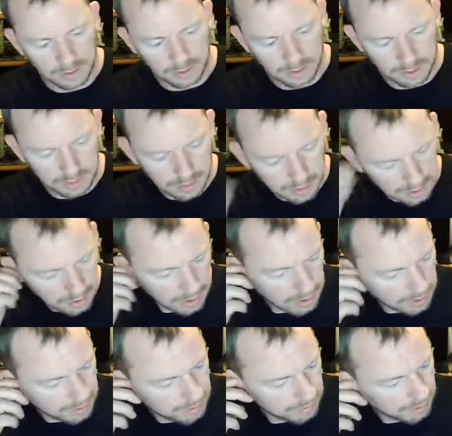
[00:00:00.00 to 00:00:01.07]
Let's sit that
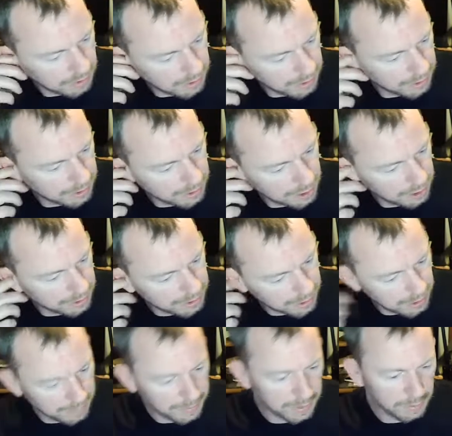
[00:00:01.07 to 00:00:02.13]
next to it and let it charge it
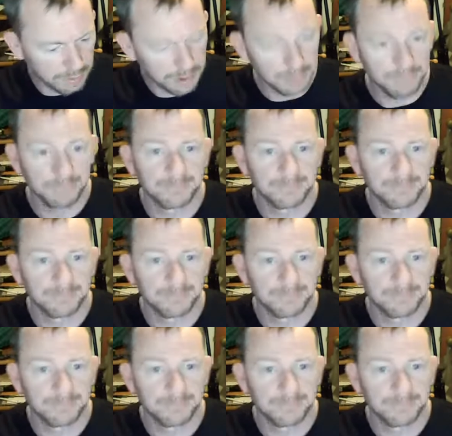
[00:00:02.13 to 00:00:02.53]
up in a way.